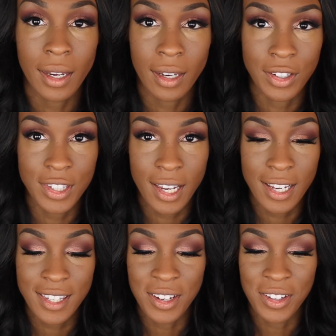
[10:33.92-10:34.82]
Now, as you
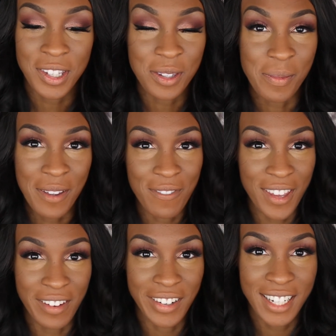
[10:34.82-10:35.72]
guys know, this is my
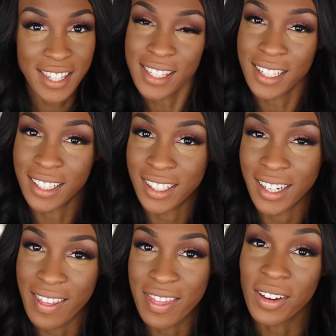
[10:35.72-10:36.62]
favorite concealer
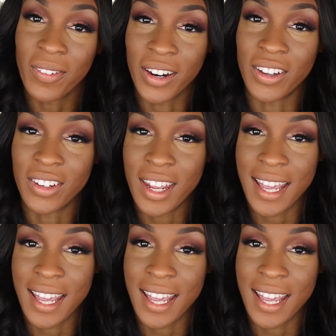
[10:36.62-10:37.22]
in the world.